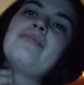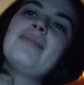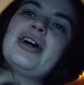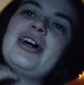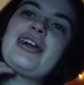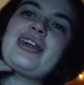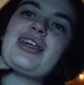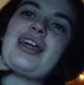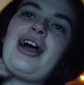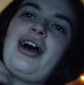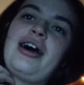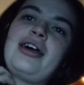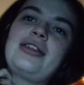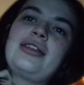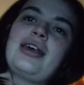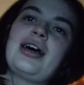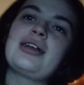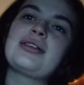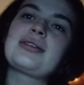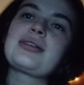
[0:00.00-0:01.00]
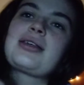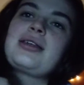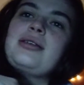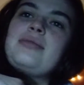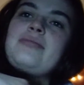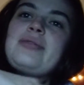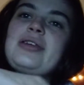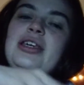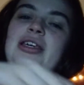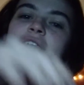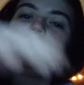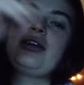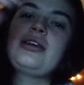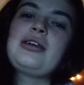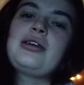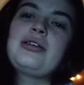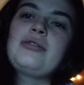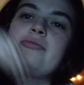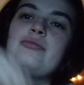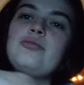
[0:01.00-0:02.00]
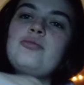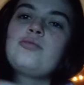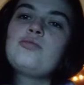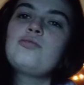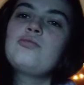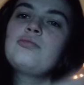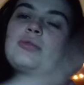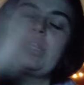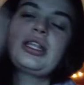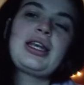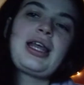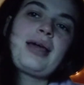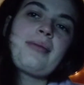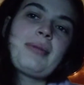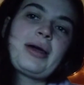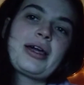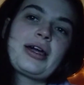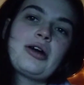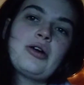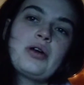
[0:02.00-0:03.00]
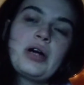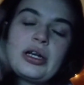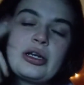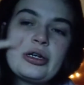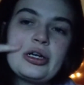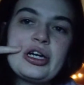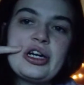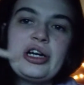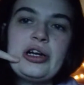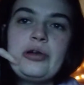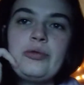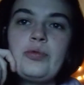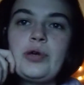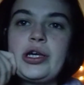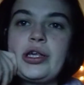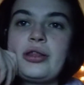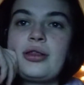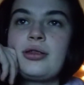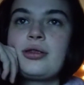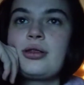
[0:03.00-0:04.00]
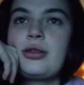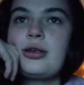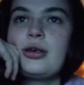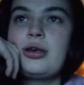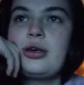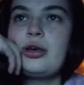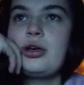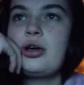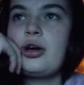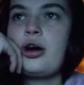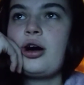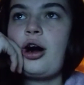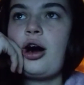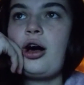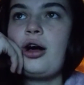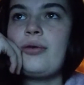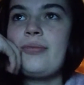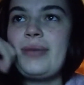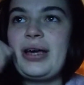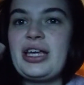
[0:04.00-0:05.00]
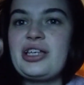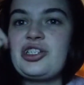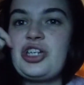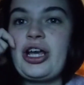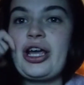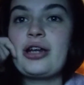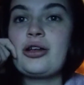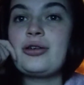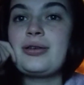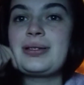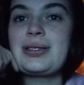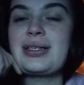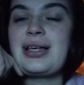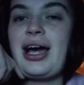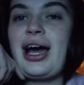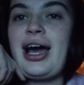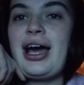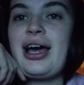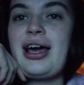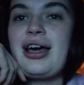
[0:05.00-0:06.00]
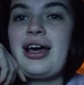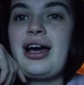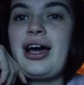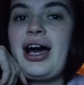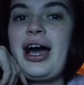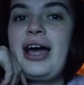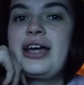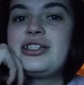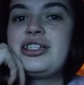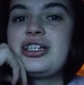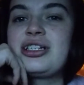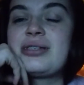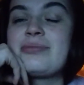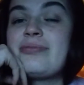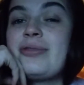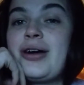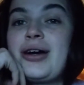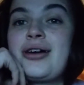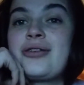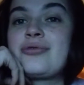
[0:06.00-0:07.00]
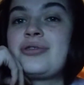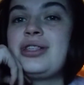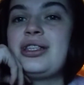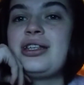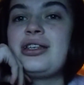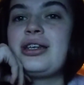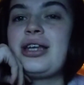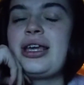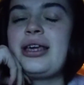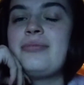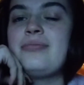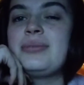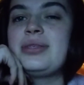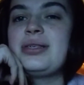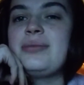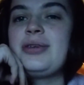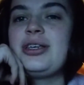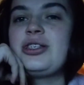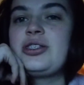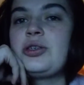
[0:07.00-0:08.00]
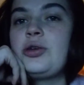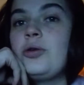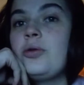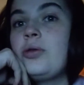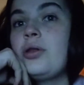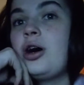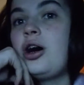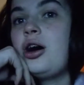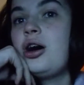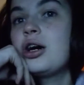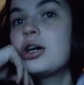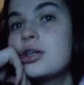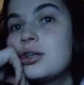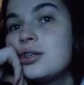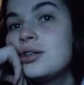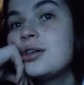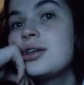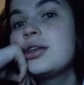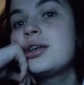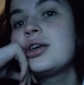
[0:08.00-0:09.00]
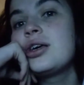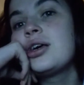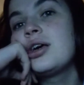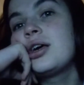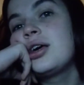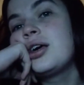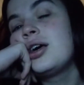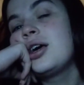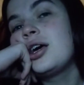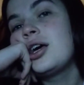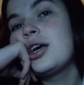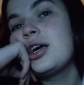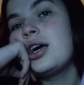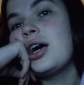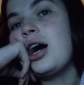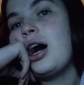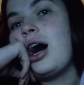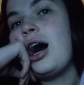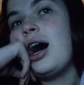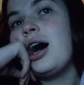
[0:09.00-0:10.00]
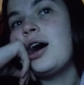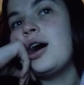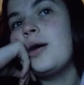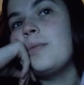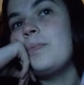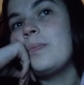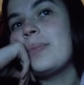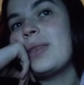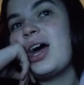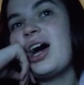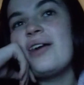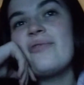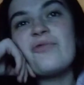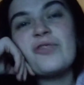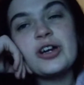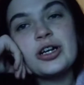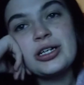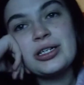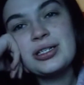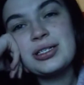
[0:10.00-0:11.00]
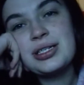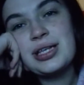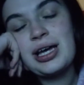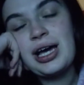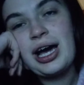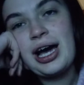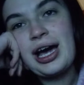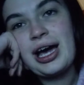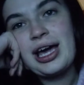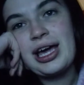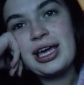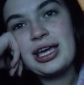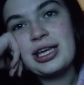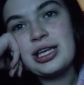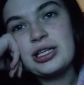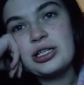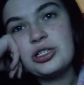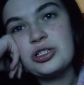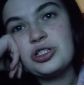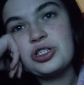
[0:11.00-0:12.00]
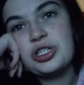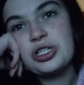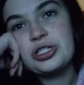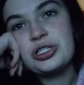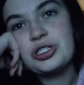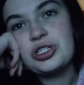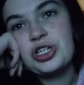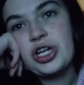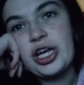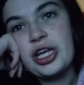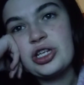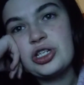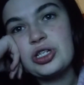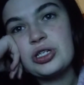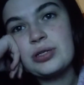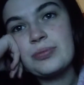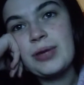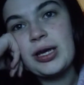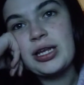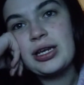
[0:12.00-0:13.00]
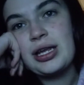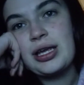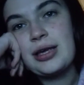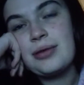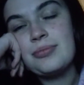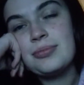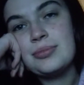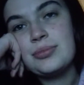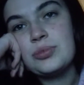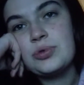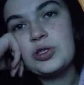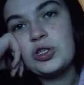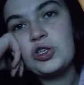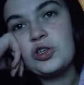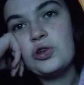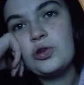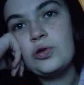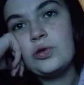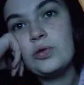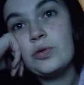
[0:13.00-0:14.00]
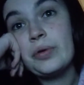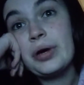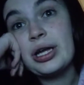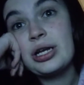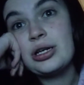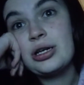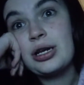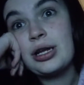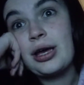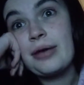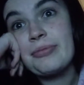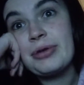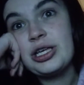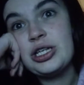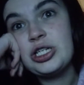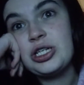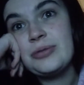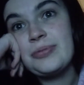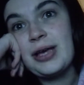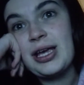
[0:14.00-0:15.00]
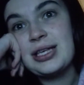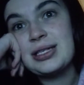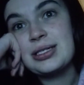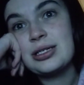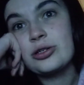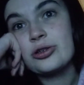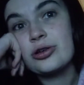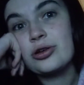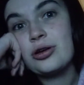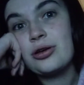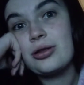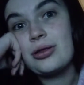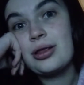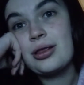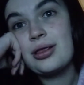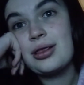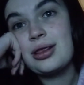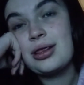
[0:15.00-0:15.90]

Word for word: but yeah, that's going to be the name I go under with all my channels. I, I just found the name to be too long um, at first, I just changed my name to Not PG Pacing Girl